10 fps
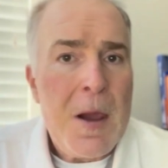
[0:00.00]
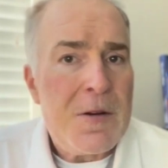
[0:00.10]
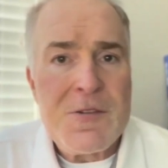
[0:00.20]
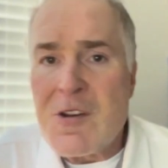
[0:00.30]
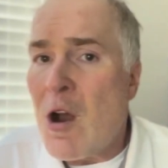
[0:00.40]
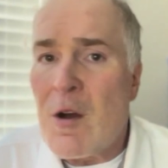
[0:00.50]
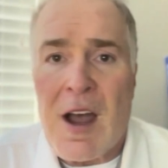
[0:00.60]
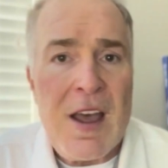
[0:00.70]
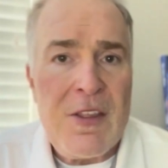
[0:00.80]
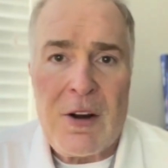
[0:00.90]
No
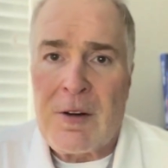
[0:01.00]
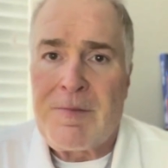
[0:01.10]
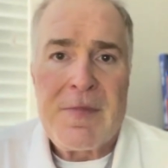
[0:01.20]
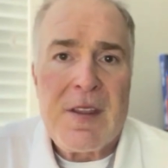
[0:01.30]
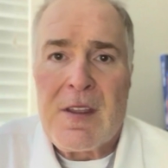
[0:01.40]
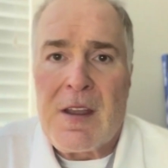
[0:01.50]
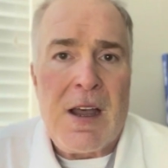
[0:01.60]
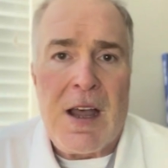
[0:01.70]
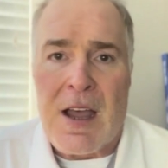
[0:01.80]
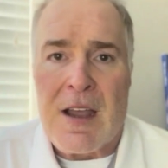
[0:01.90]
other
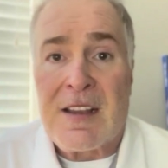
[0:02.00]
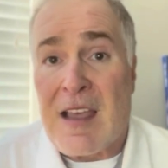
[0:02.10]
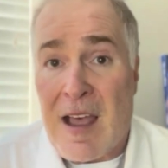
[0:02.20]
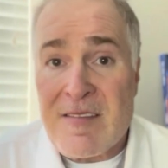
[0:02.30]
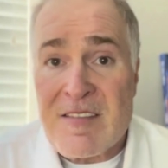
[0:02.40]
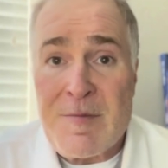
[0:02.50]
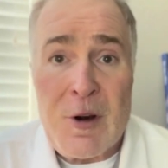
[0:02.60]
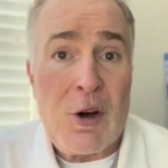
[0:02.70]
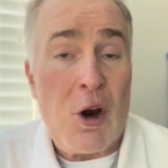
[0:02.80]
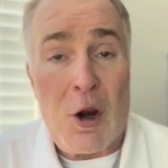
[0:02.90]

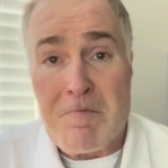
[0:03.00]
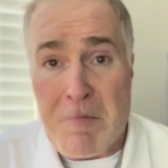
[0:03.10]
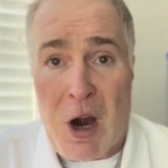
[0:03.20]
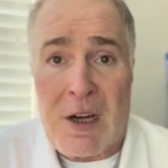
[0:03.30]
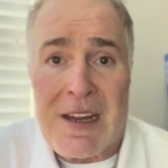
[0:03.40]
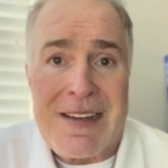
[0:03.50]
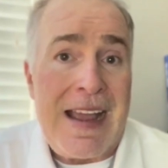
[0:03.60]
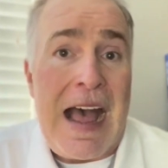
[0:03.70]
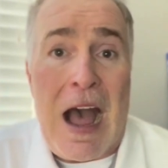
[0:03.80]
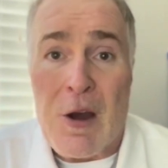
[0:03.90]
customer or
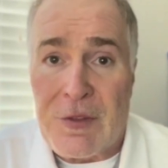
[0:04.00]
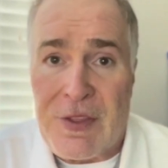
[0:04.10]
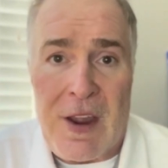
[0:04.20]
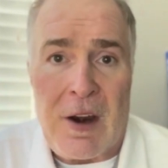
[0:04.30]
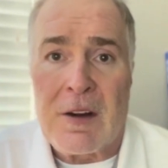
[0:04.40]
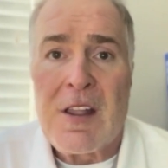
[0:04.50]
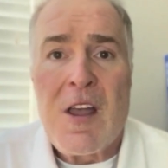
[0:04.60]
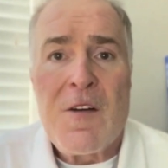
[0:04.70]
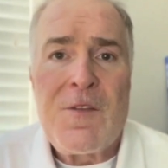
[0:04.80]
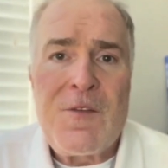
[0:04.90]
market out there
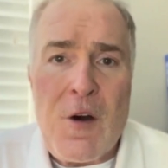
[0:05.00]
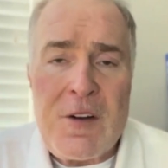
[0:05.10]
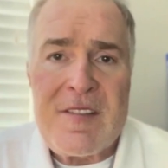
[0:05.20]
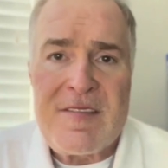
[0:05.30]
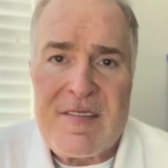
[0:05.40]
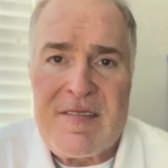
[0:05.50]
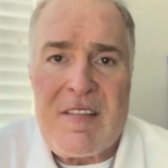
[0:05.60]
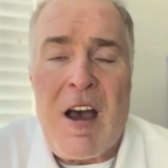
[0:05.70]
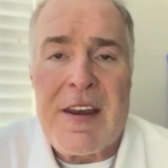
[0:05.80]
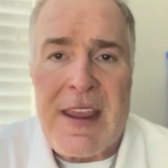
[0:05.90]
focuses
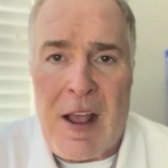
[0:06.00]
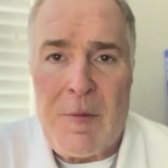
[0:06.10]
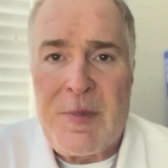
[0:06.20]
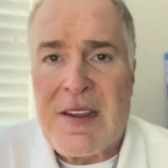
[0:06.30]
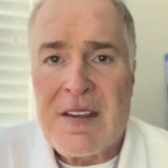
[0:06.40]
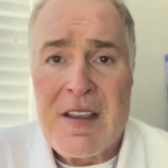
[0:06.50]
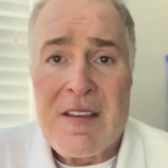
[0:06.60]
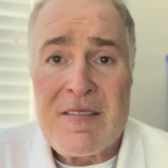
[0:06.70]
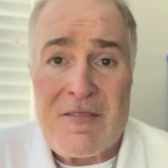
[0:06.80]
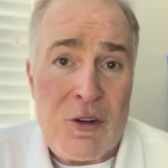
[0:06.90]
on helping
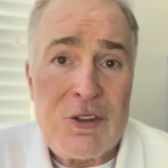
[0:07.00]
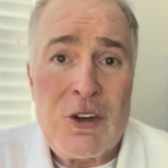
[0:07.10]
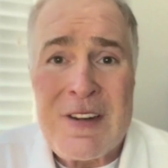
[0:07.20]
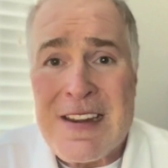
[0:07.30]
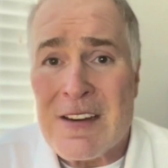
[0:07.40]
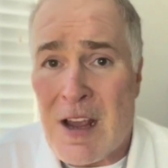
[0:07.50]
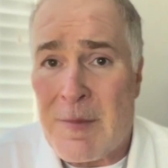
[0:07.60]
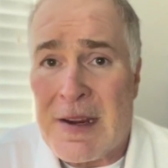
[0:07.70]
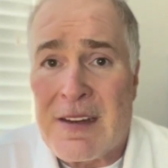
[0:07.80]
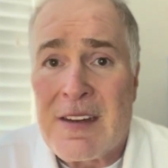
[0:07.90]

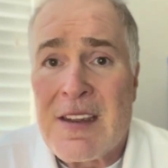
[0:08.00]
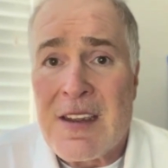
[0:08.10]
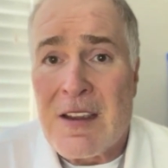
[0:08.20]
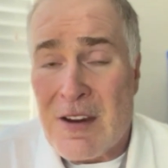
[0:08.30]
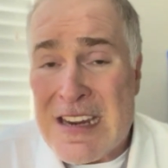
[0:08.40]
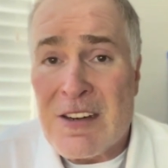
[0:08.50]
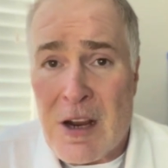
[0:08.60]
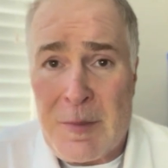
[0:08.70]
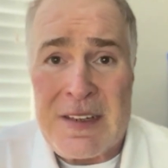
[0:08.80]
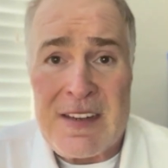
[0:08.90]
socio-economic,
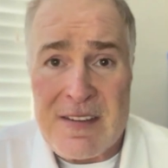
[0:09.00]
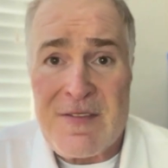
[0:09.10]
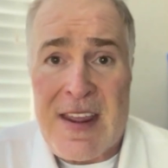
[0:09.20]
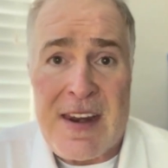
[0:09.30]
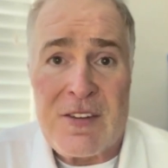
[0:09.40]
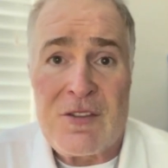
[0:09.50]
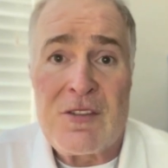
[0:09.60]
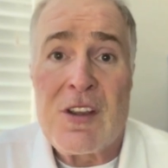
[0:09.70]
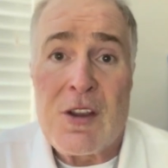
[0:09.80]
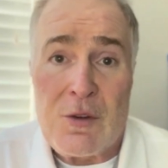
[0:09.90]
economically
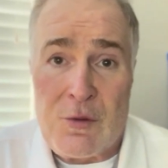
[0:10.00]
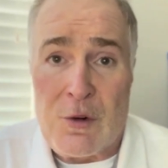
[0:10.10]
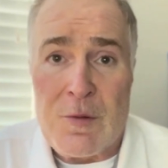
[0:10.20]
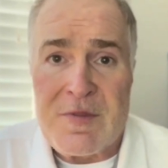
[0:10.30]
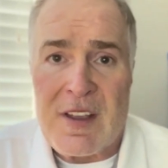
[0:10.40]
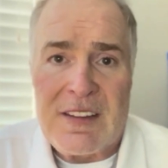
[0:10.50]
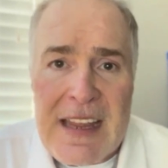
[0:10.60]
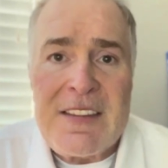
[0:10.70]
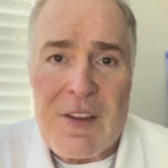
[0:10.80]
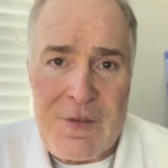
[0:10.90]
disadvantaged groups
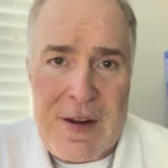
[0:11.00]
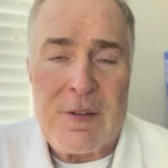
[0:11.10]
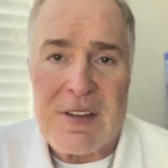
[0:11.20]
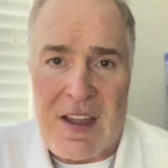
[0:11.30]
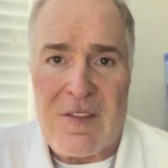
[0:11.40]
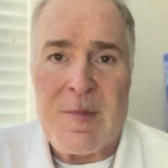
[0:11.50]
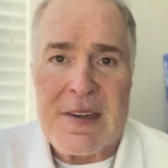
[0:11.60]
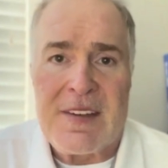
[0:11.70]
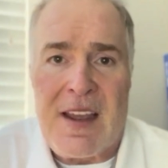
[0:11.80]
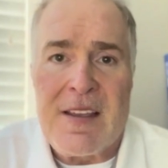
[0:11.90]
like the federal
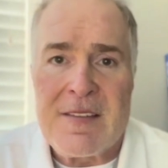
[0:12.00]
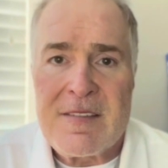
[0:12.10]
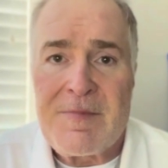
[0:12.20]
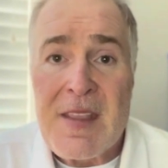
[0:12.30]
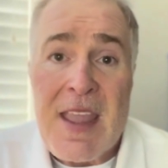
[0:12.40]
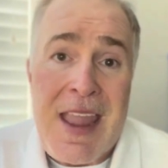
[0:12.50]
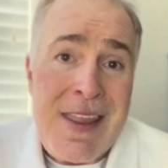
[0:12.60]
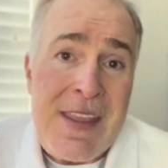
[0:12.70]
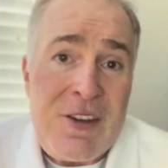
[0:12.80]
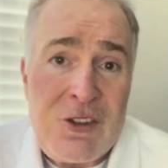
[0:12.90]
government does.
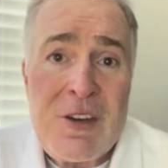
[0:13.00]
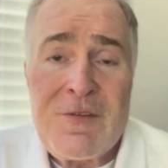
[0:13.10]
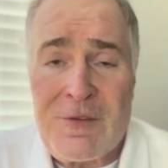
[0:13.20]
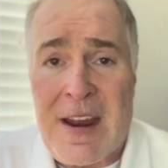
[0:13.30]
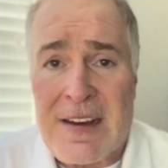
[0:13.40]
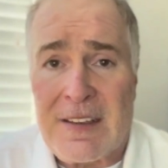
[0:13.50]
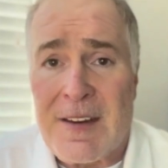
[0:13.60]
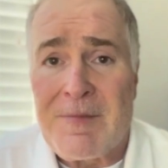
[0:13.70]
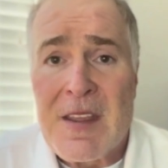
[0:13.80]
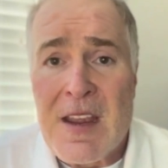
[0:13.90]
And they should,
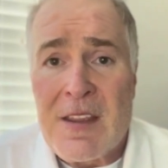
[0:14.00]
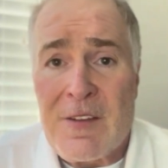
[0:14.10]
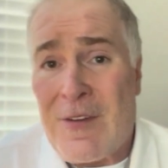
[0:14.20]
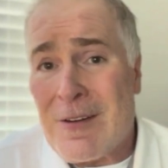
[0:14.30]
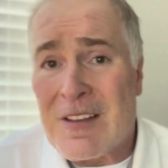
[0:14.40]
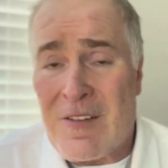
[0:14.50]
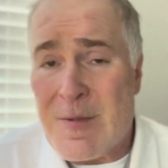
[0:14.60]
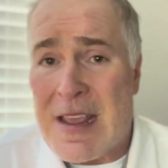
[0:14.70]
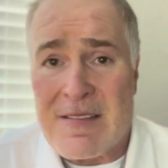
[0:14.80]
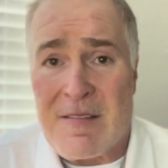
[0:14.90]
frankly. The federal
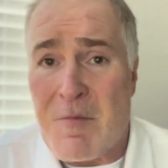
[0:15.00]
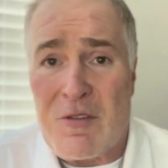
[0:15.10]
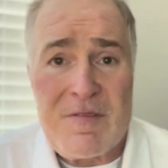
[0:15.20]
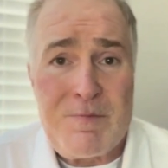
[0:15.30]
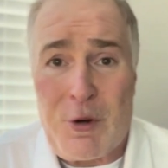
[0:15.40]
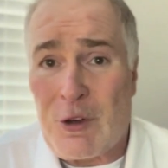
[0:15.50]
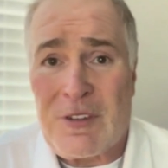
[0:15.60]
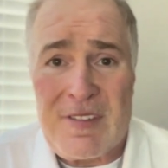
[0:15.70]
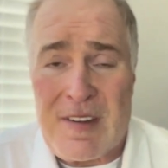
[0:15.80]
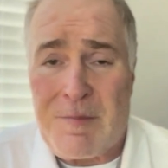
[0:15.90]
government has the most
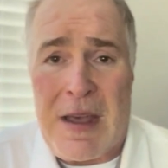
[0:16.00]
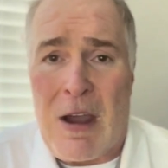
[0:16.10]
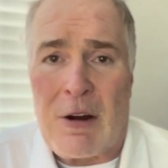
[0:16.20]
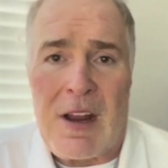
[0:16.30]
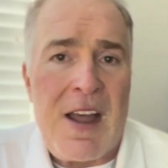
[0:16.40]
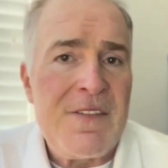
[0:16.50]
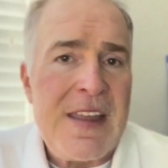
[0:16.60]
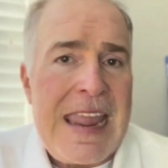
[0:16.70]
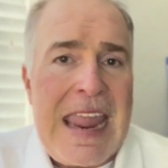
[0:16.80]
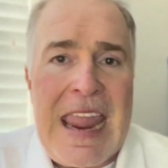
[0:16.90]
purchasing power of
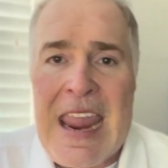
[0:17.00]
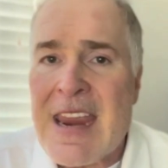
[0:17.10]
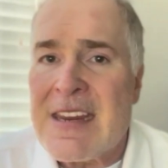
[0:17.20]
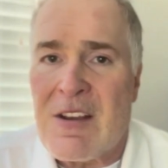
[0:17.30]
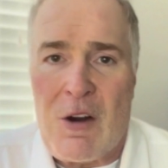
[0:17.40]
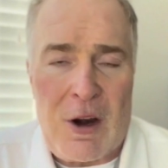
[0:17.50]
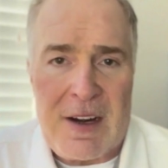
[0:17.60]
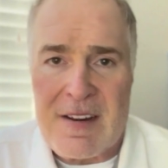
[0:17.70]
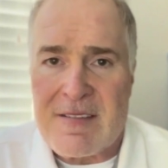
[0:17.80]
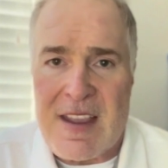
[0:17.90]
any
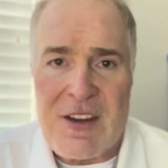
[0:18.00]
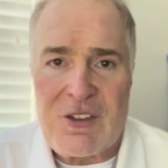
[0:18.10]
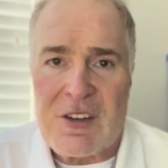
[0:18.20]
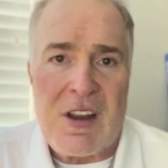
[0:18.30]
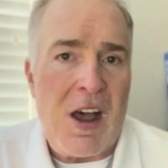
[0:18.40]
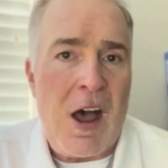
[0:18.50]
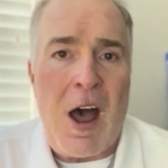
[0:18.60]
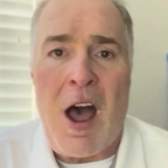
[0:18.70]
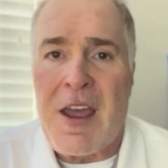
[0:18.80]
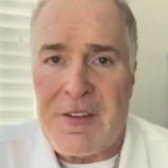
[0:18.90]
organization
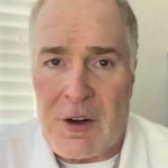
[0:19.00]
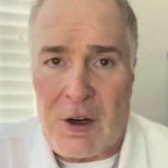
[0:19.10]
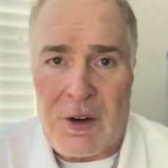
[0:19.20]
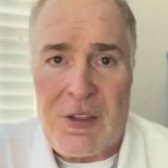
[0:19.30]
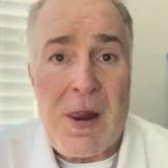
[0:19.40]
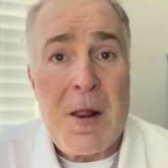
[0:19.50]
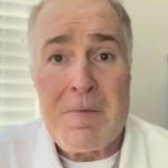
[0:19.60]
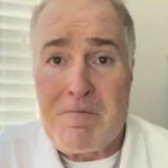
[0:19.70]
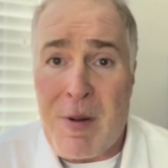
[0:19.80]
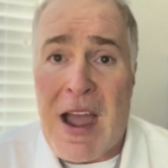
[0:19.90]
on earth
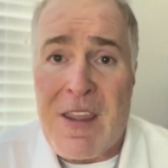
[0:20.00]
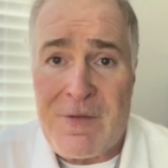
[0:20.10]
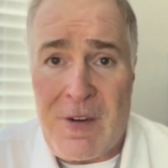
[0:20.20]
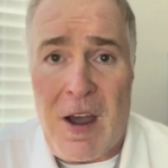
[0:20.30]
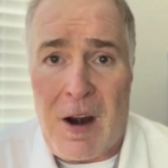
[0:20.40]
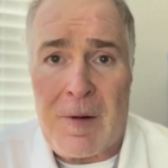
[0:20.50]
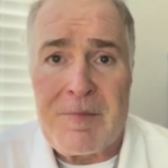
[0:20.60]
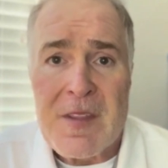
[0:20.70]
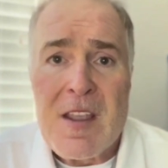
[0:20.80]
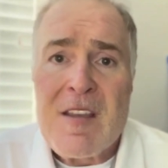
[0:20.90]
by far.
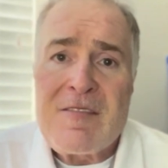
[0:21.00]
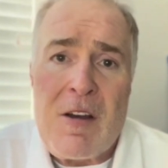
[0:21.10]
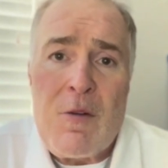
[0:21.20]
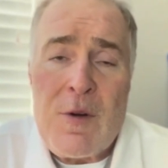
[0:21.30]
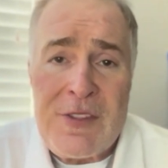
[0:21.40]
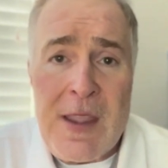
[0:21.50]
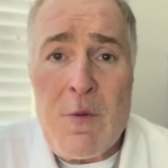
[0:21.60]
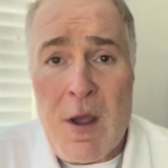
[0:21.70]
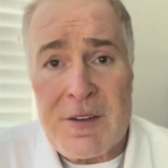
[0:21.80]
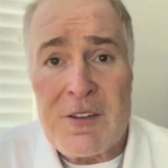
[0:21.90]
So what they
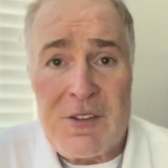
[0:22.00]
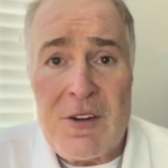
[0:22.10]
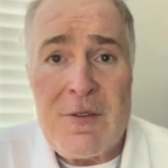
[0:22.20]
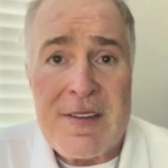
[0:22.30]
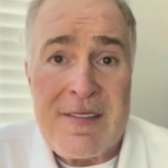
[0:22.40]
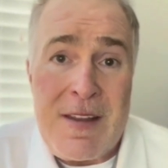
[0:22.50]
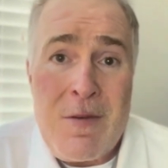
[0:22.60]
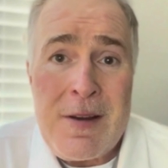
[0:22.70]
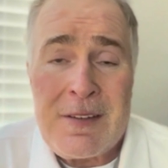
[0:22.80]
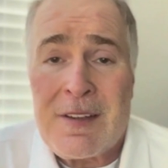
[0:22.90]
want to do is they
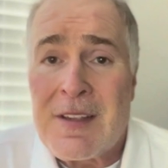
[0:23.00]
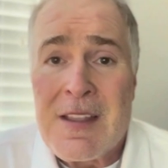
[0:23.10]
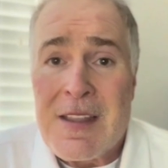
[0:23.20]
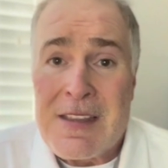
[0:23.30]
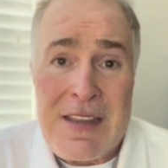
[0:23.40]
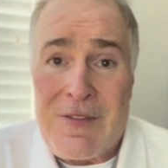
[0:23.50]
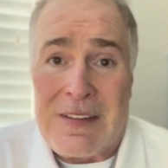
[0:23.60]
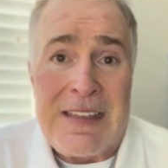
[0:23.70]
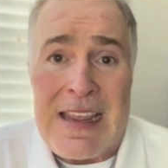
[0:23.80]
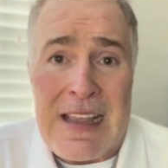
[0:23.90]
want to give a
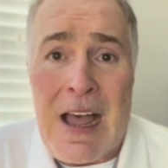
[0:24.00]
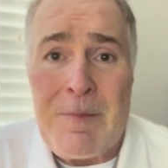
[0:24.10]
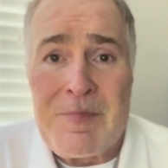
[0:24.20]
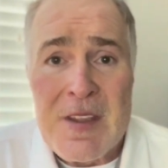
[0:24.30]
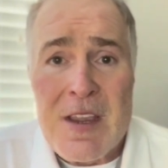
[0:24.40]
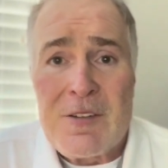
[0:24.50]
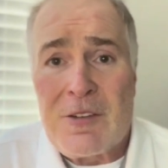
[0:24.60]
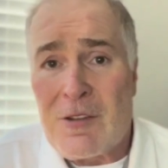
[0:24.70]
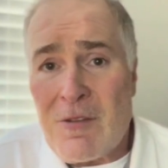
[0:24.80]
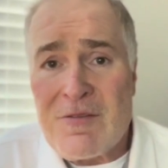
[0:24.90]
leg up
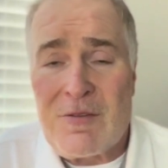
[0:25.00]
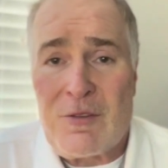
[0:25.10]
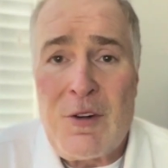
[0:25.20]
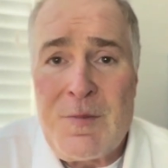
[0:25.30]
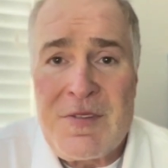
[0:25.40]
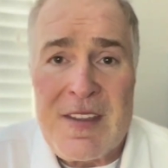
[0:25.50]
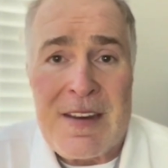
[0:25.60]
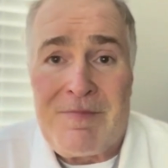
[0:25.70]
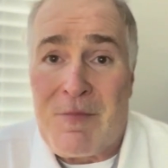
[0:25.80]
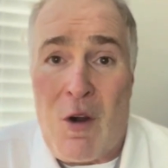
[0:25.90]
to those groups
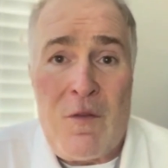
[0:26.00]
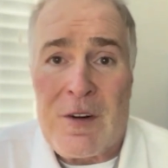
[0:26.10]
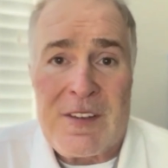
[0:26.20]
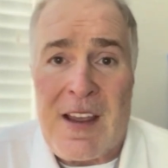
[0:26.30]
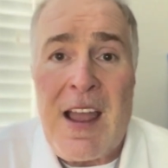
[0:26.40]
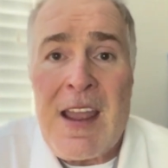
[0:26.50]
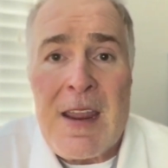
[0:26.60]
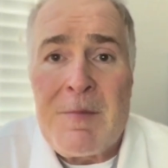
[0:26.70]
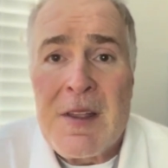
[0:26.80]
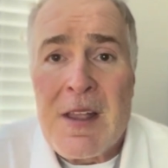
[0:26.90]
that over
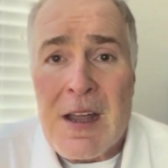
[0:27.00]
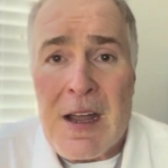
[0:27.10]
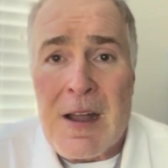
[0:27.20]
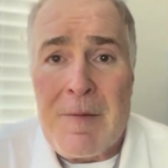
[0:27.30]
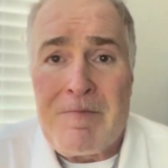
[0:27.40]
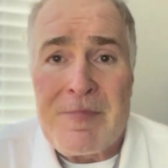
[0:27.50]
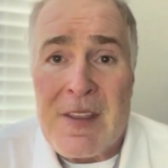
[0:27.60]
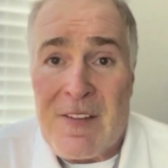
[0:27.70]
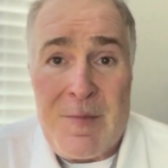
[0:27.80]
time have